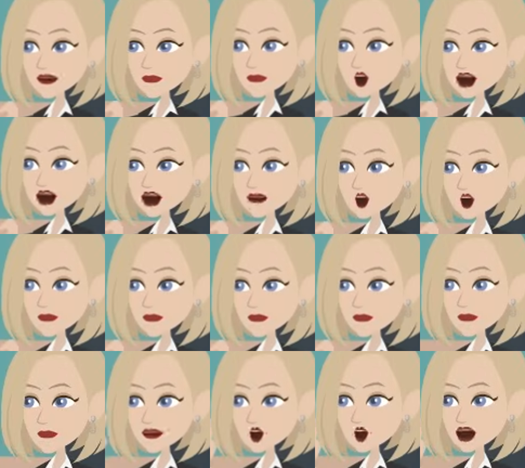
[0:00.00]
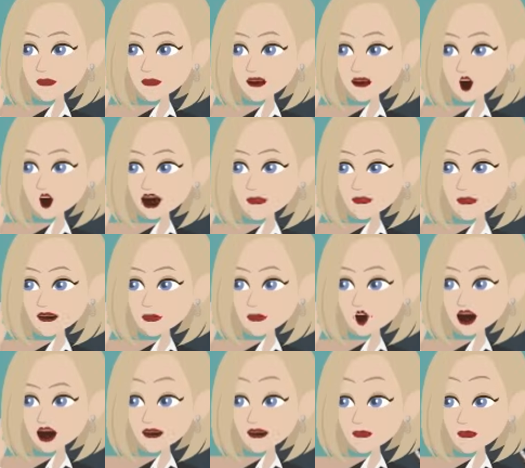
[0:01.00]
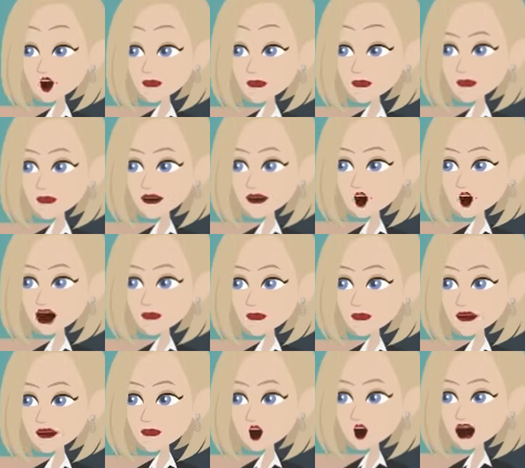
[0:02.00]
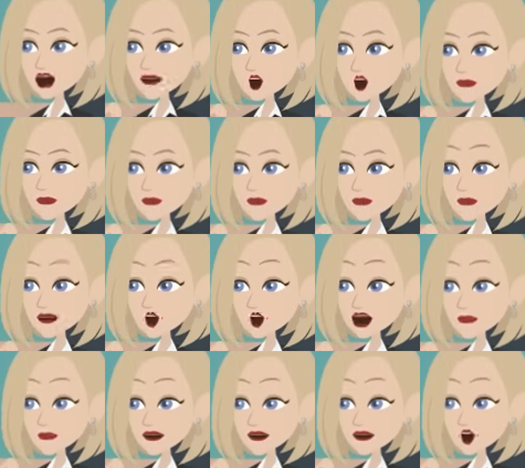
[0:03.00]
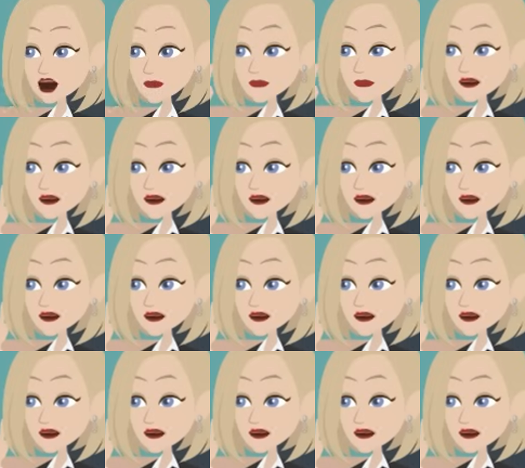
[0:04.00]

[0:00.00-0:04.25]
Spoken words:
Because irregular verbs appear very frequently in everyday English,